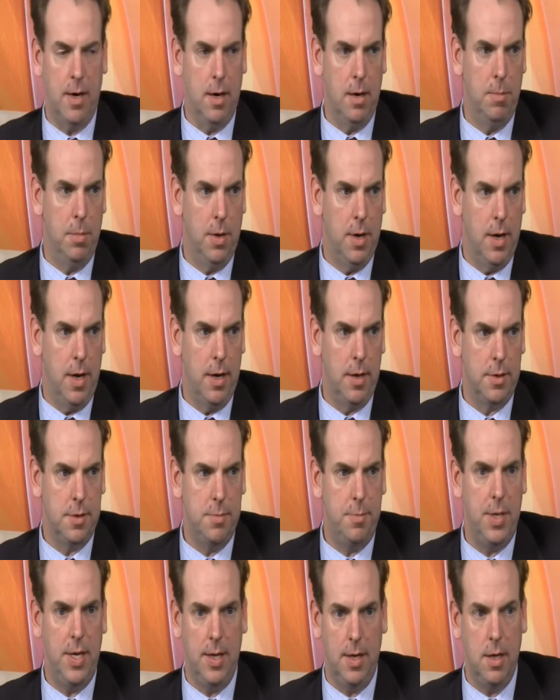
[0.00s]
our
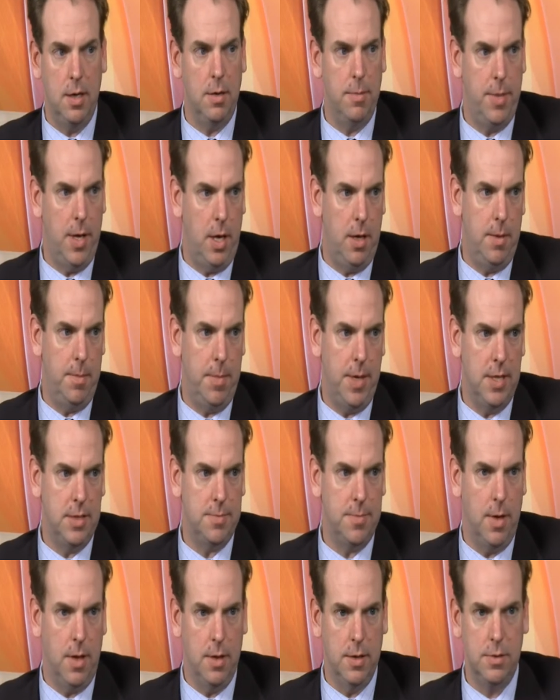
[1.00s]
product being independent
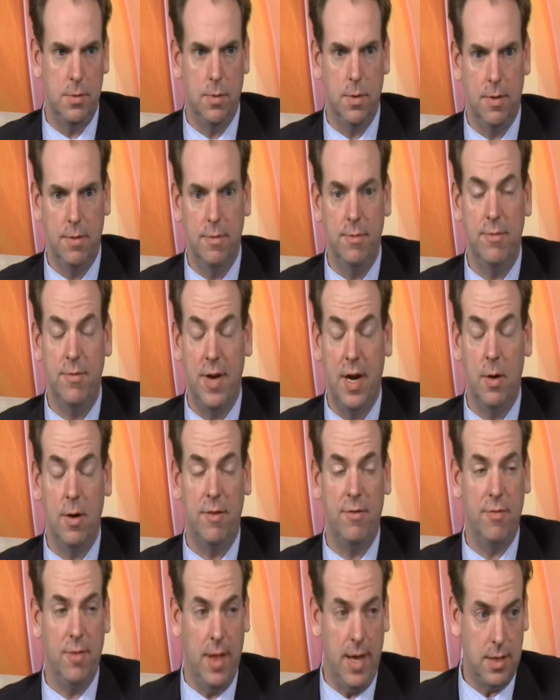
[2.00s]
baseball is we're very
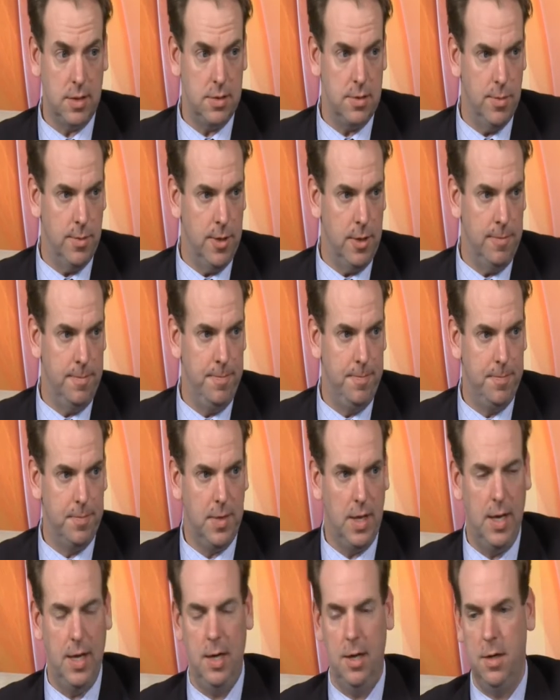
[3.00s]
flexible
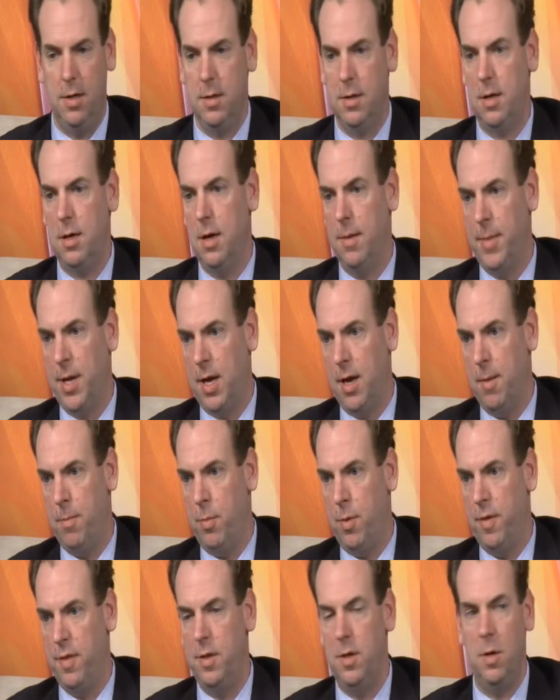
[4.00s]
in coming up
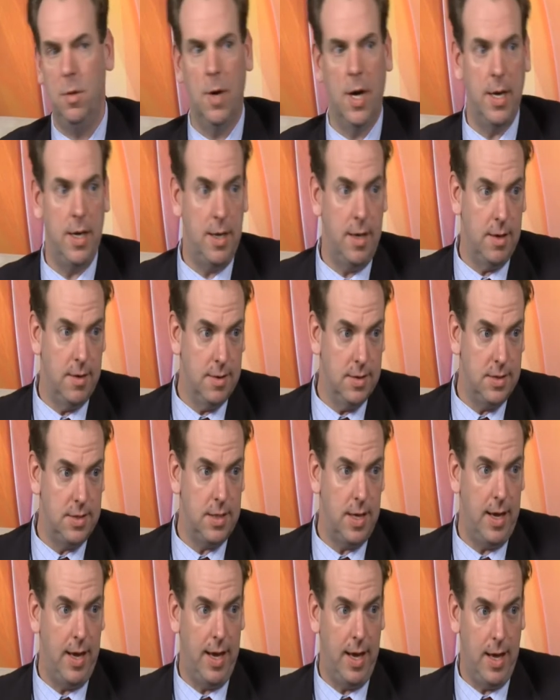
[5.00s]
with new ideas
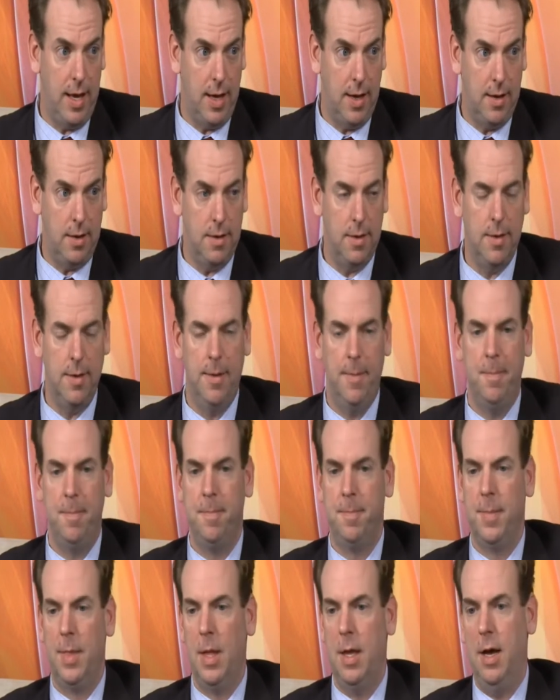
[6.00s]
and
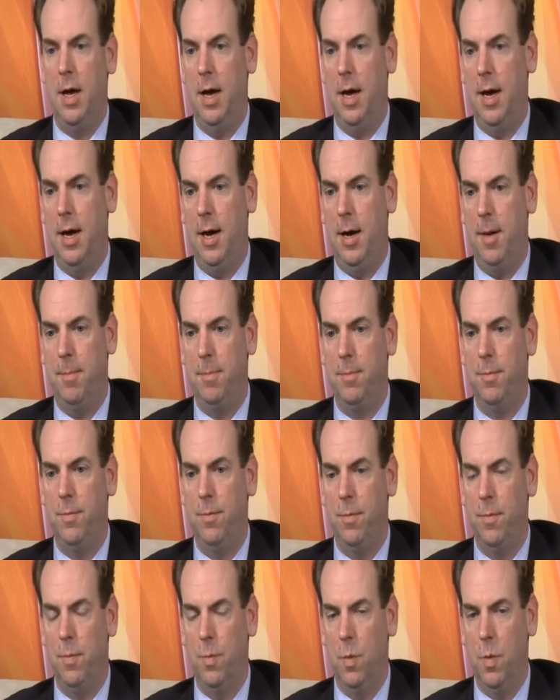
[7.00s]

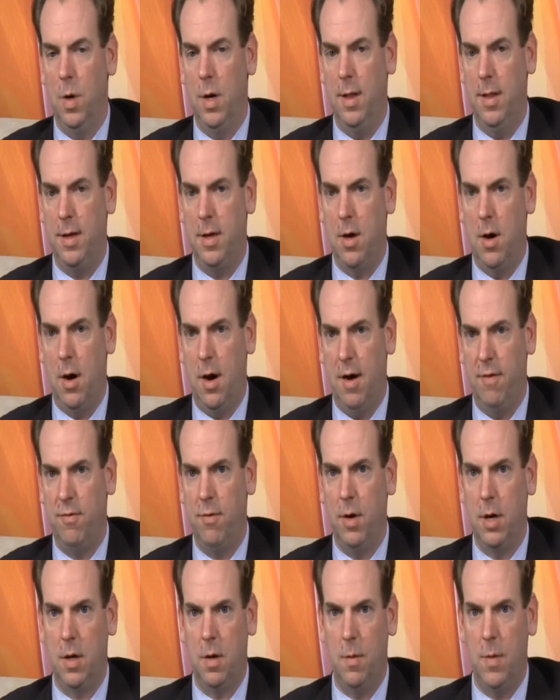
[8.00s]
really
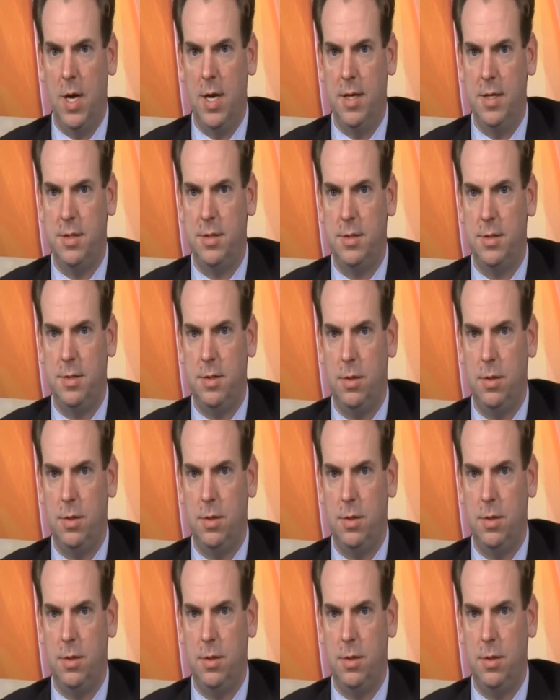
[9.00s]
offering ways